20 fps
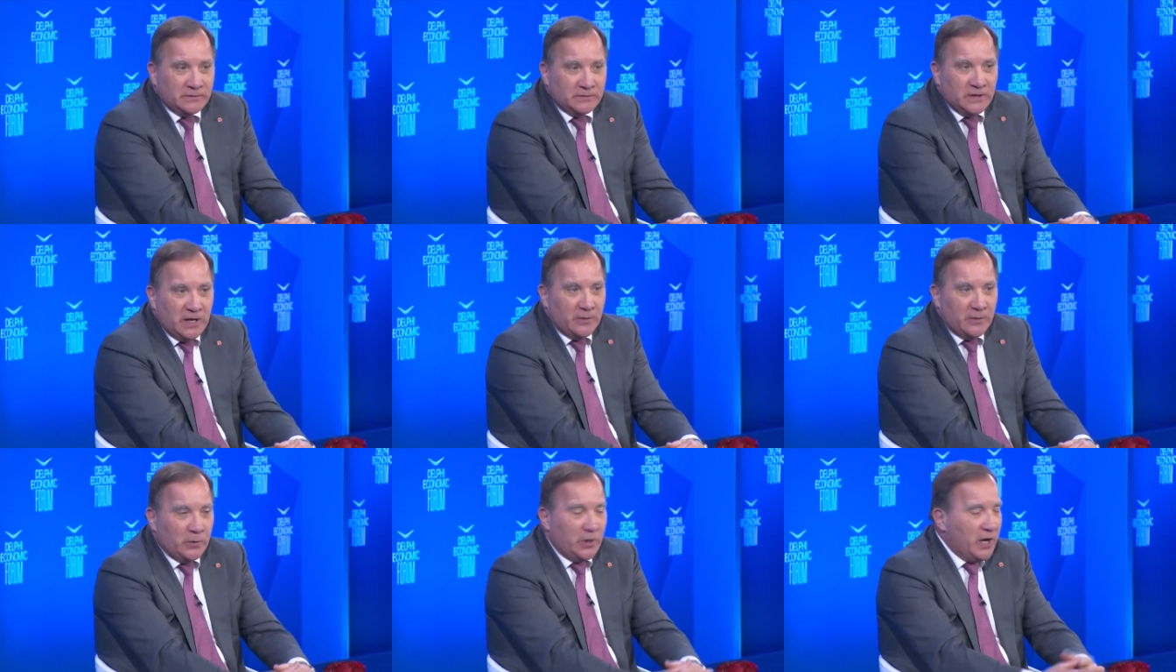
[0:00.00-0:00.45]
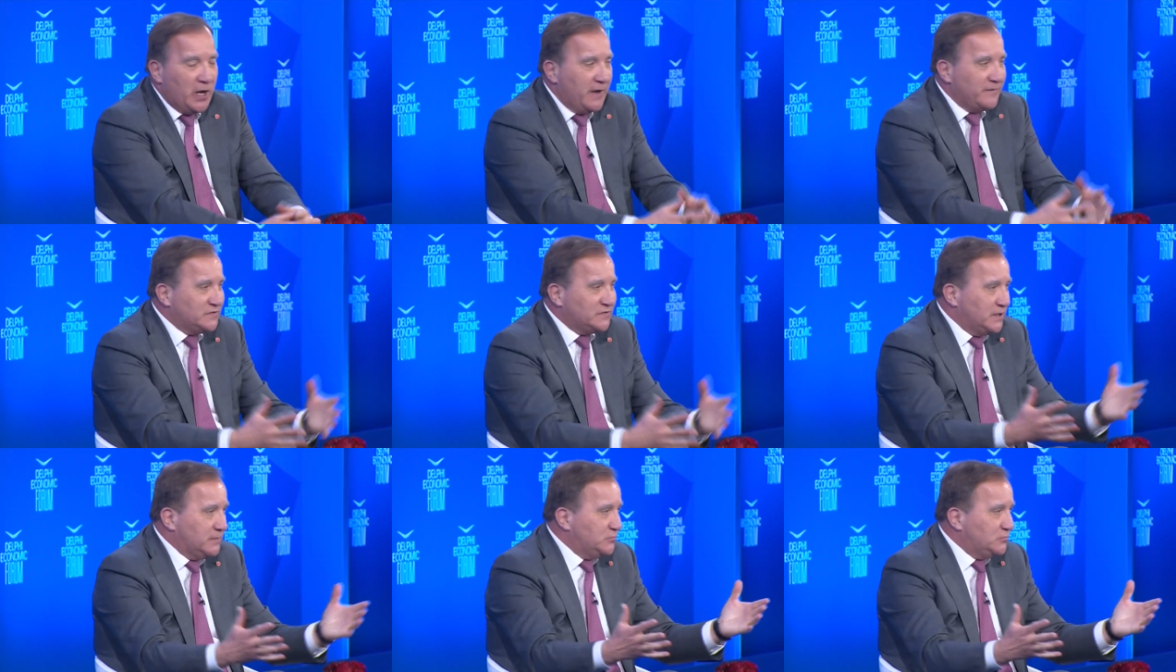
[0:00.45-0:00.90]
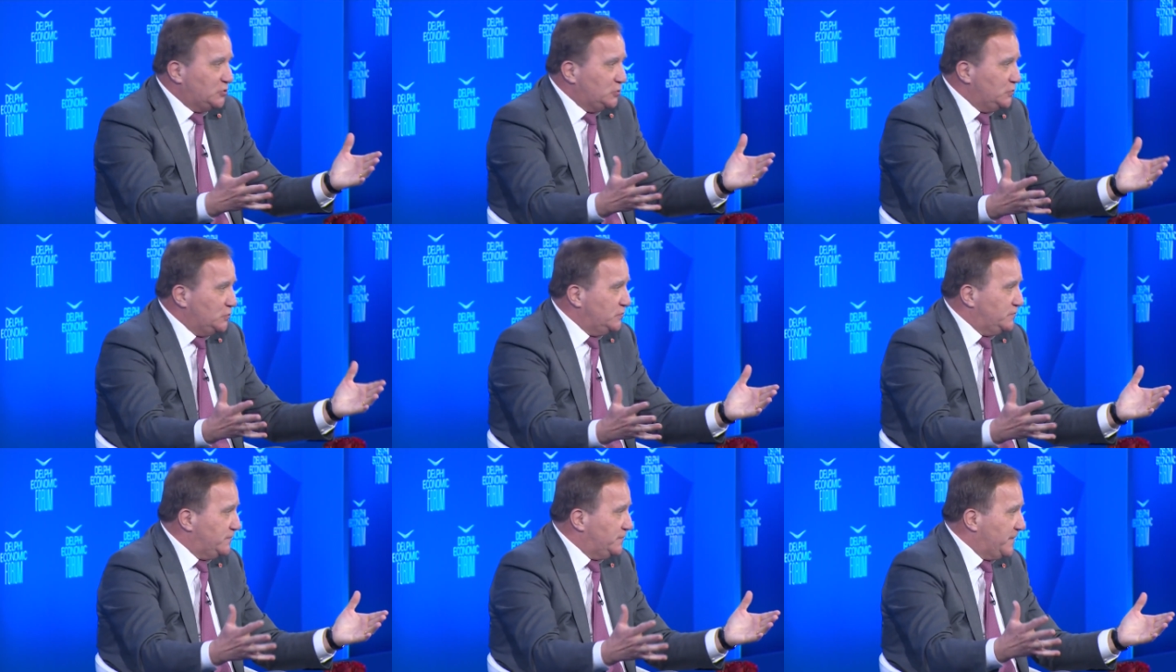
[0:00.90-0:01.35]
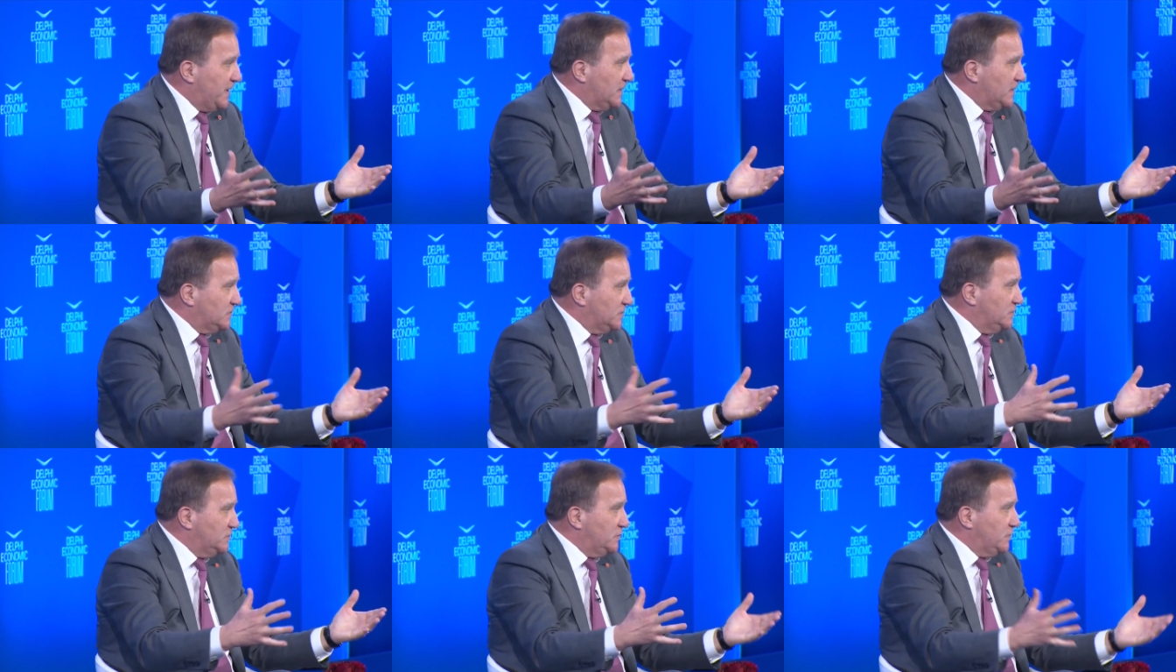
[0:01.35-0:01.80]
And we have some
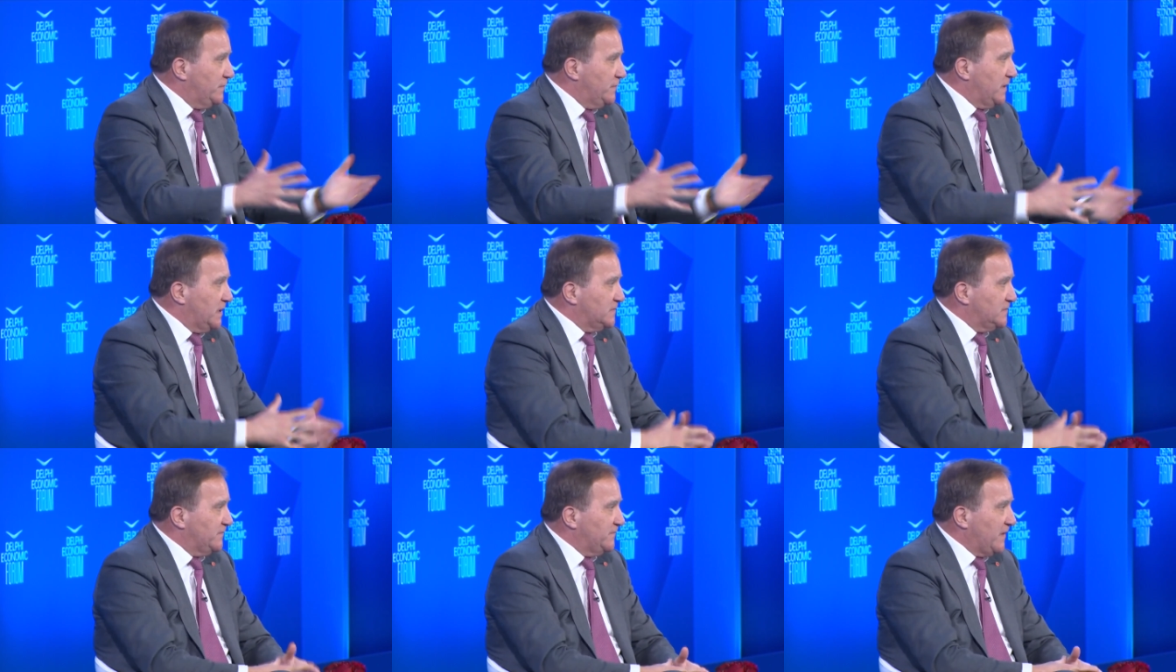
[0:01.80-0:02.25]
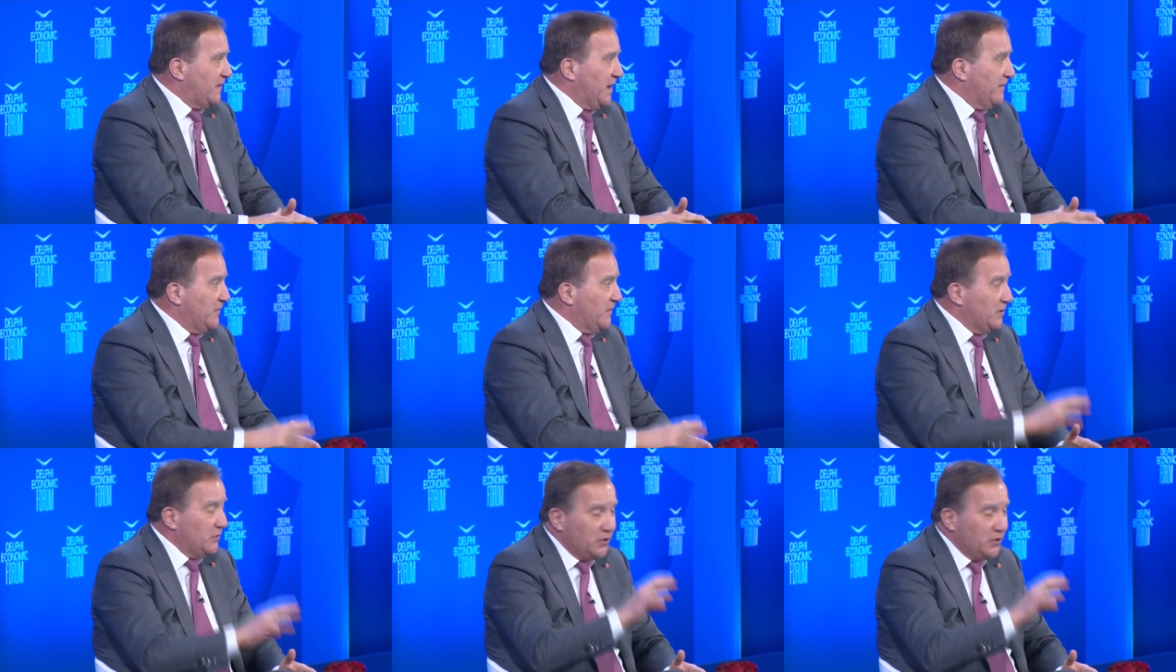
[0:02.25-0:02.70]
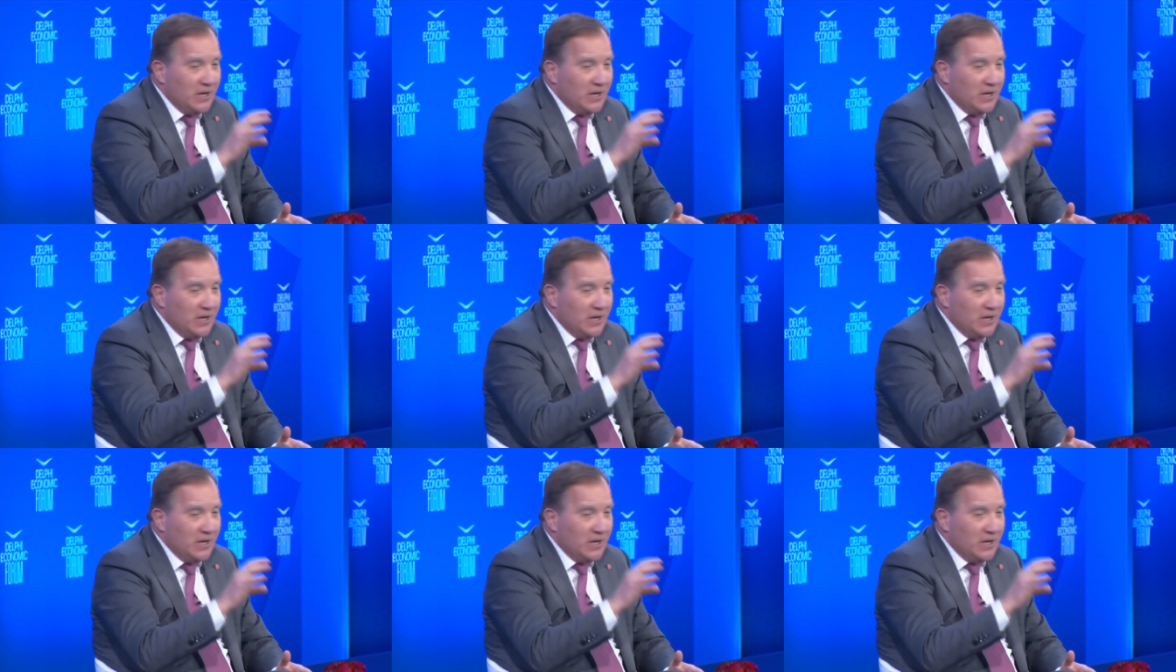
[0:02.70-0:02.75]
2,000, 2,500